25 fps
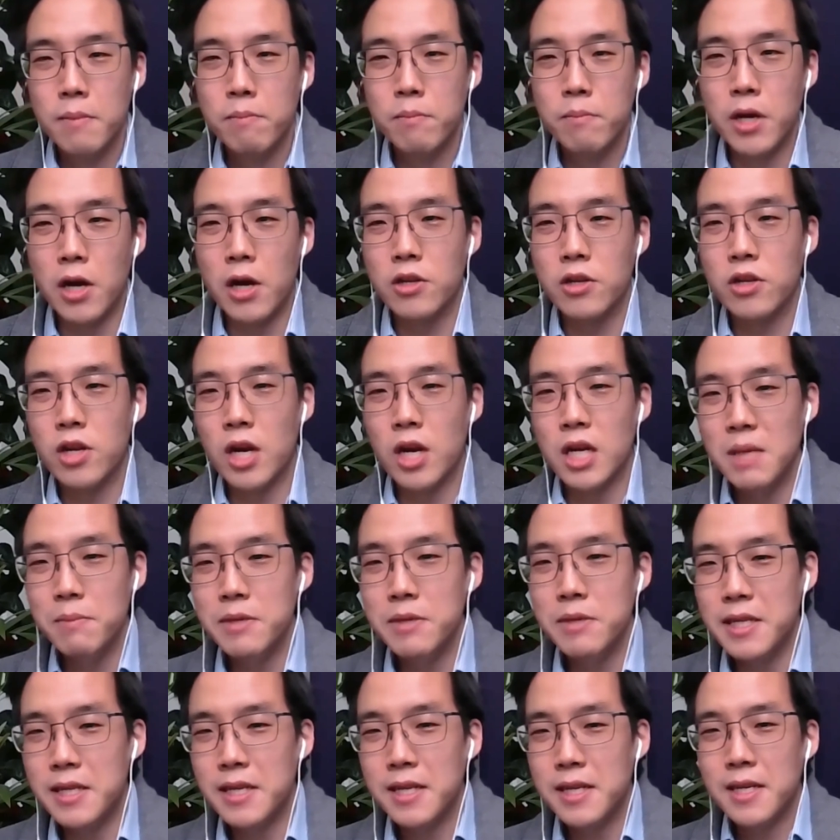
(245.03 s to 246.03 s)
but
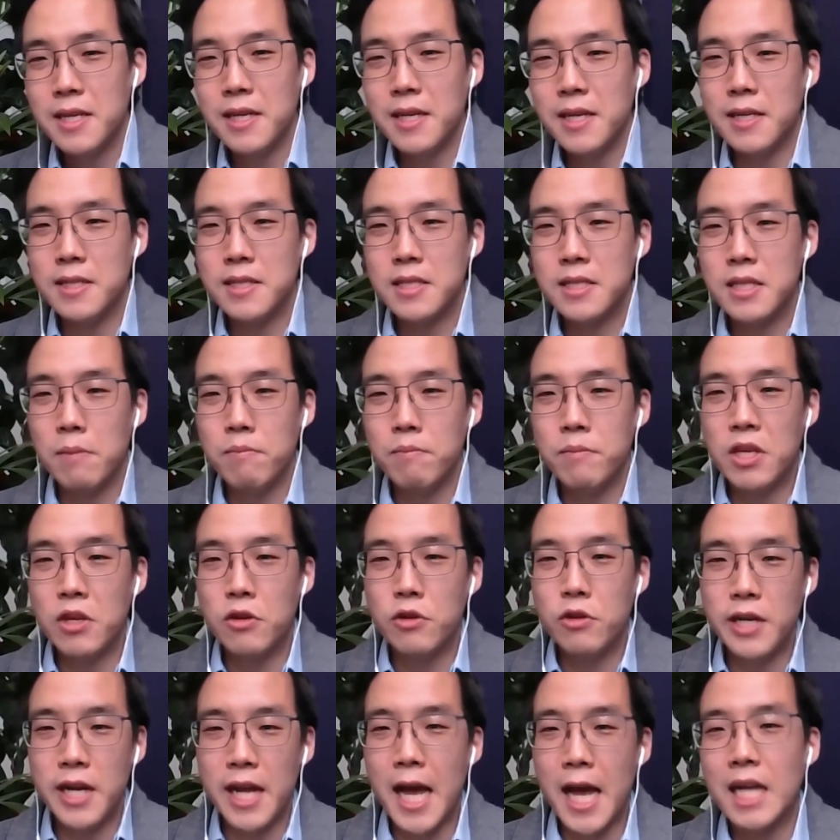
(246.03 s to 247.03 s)
anonymity is something you
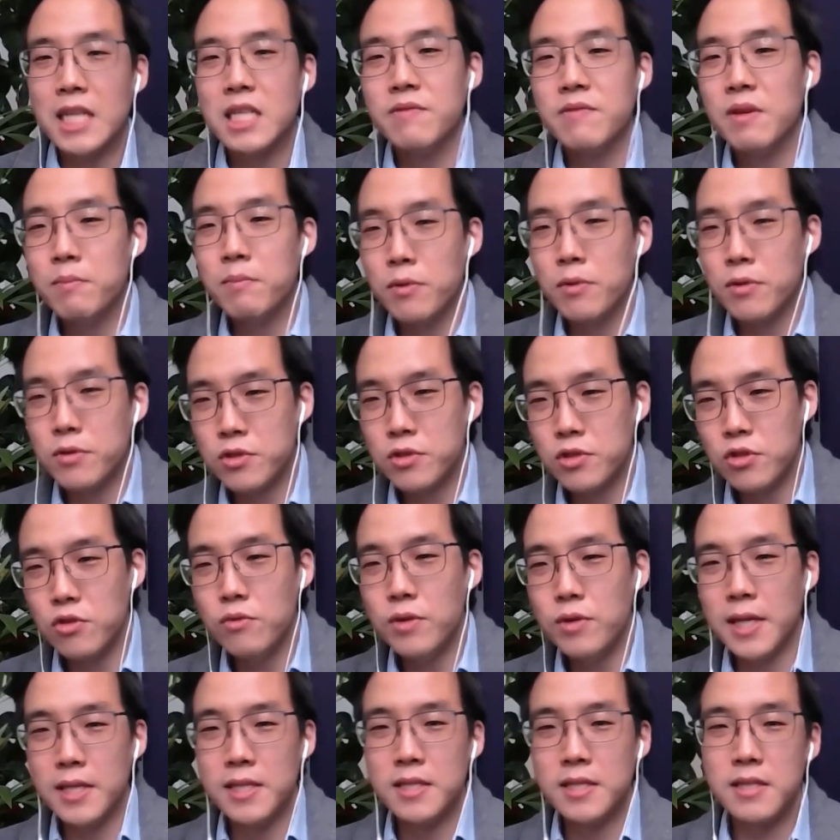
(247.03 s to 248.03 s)
need to actively
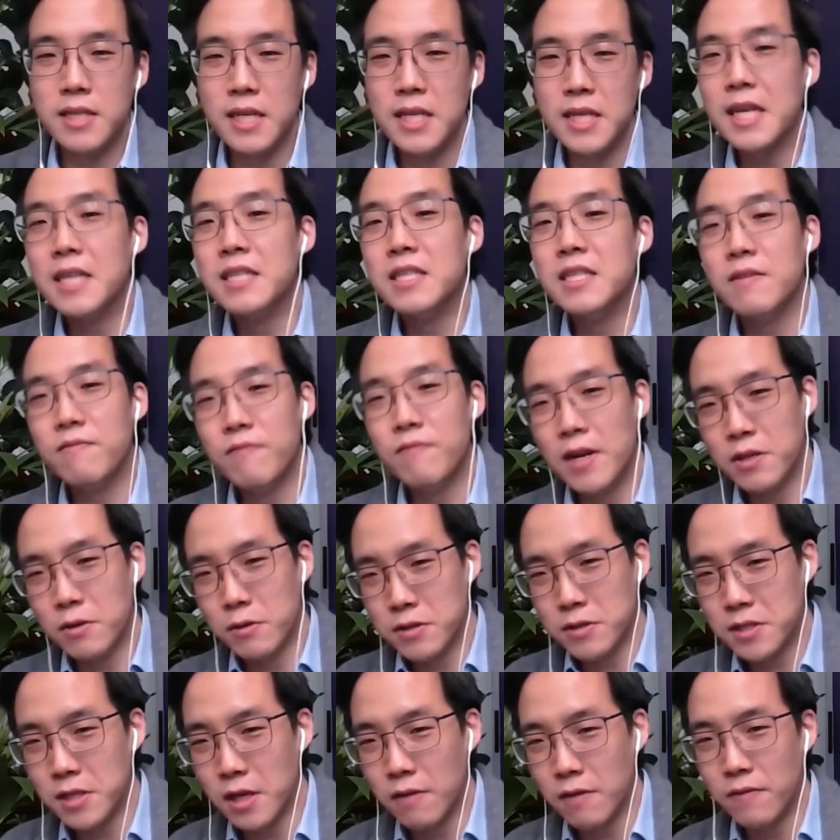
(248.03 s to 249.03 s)
pursue and seek and defend
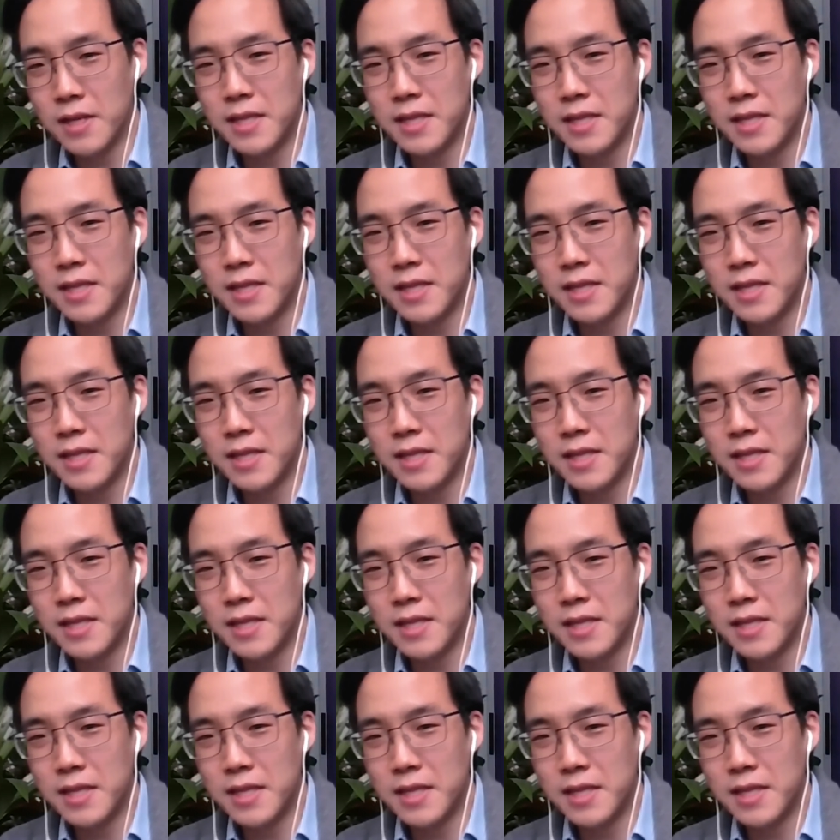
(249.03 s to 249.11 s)
yourself.